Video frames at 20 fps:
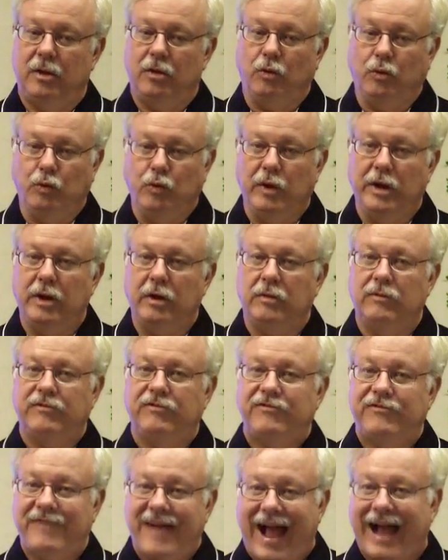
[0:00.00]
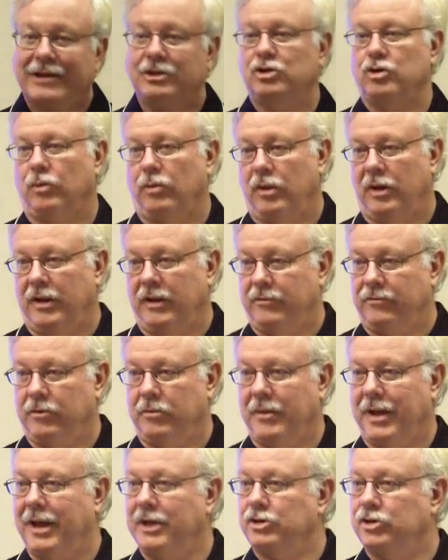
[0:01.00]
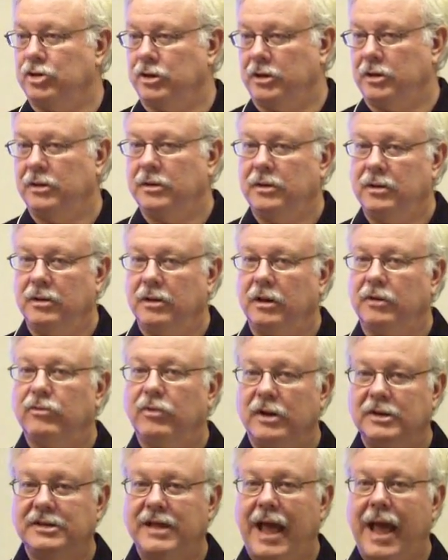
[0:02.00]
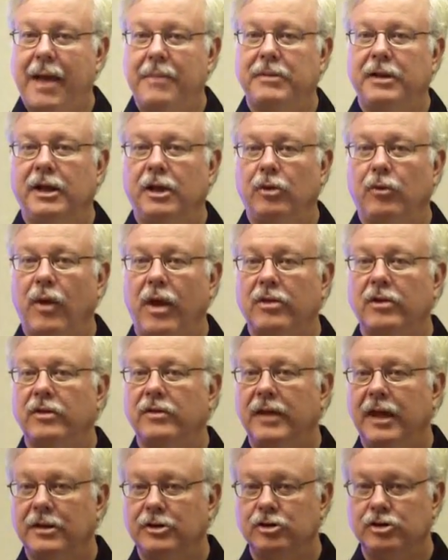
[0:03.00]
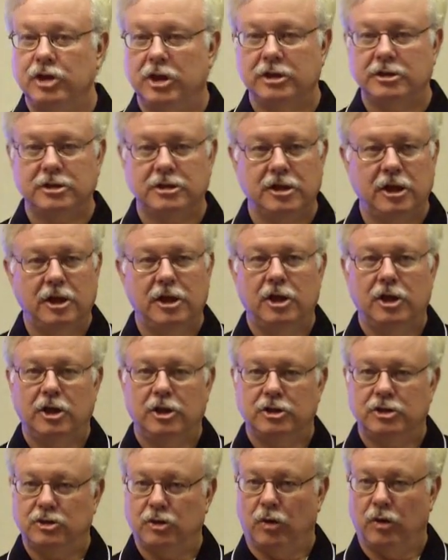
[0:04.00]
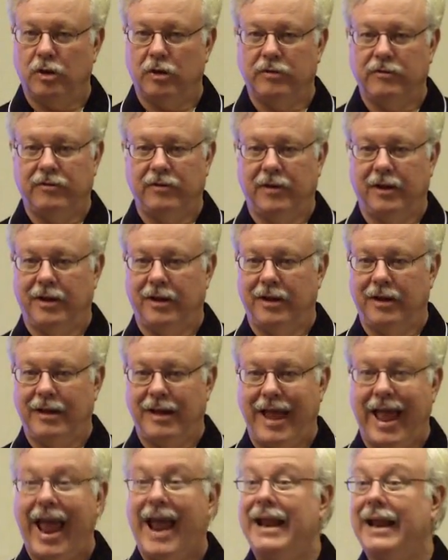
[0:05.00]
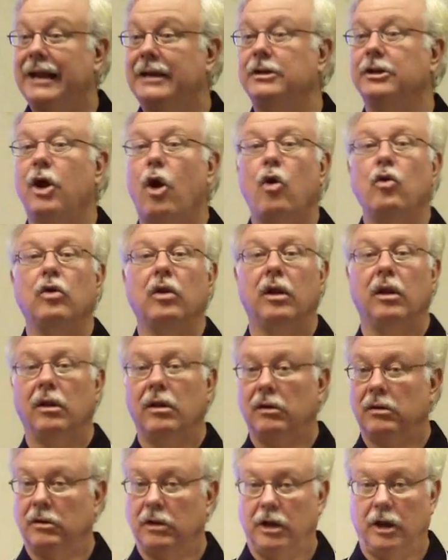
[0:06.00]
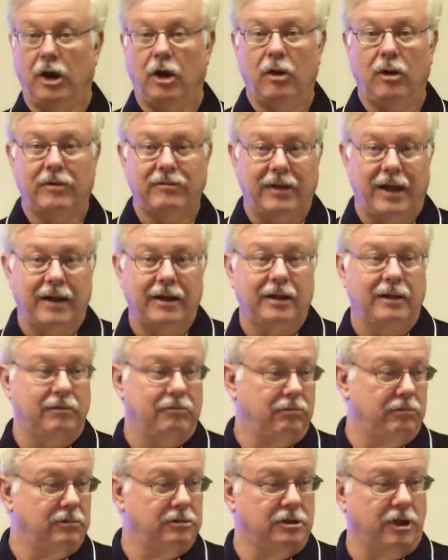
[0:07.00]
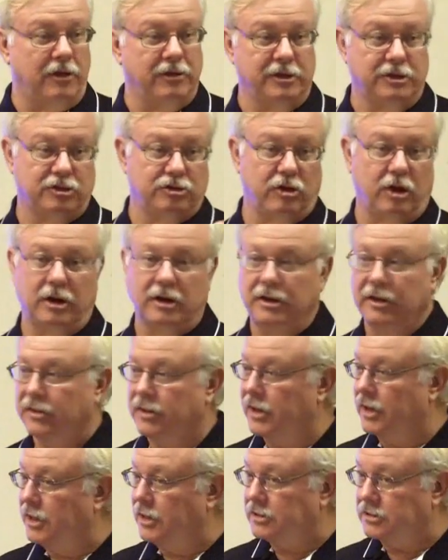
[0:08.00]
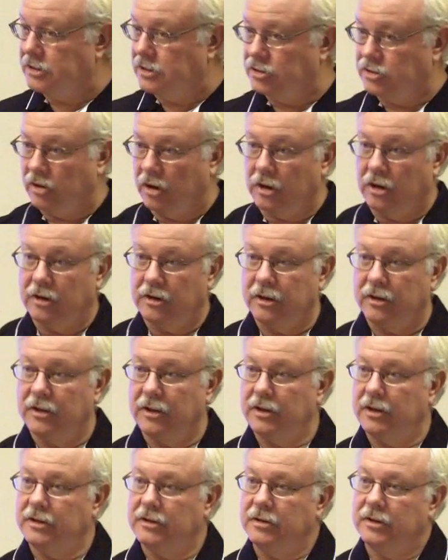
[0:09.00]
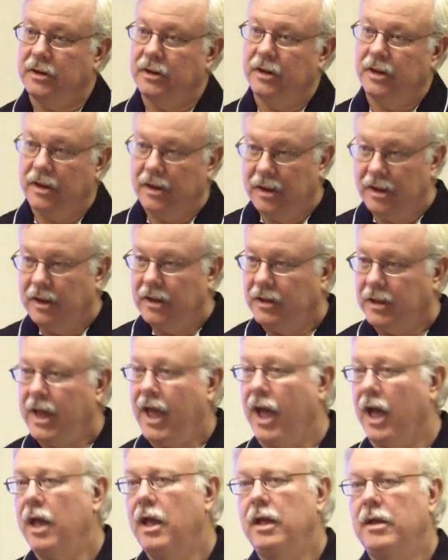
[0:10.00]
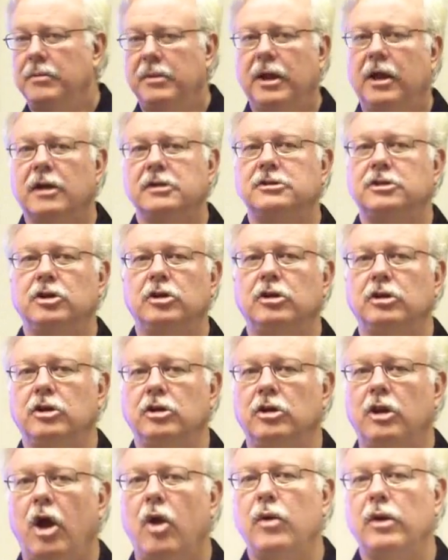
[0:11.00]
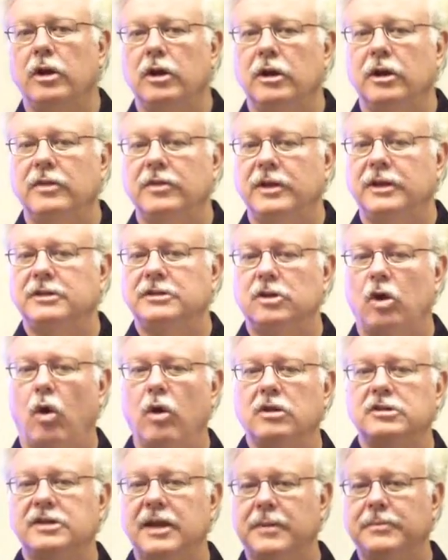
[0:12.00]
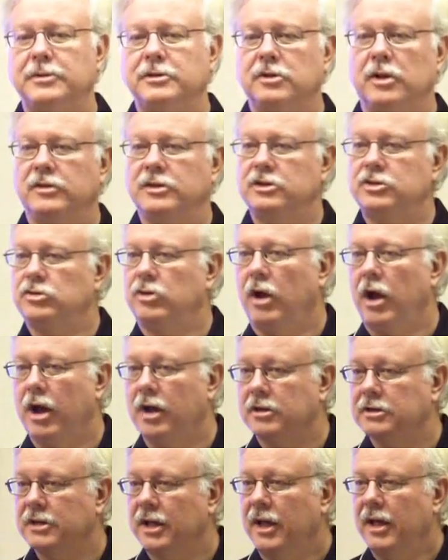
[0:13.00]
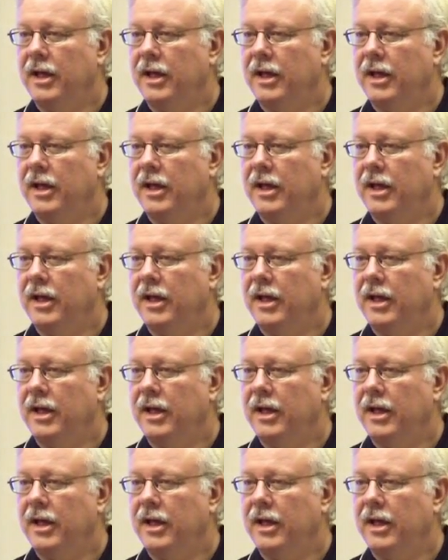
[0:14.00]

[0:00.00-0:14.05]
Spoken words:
real factual information of what's happening rather than just sort of anecdotal, you know, if I saw this truck did this, this truck looked at this. Yeah, because you go and look at these oil samples on these trucks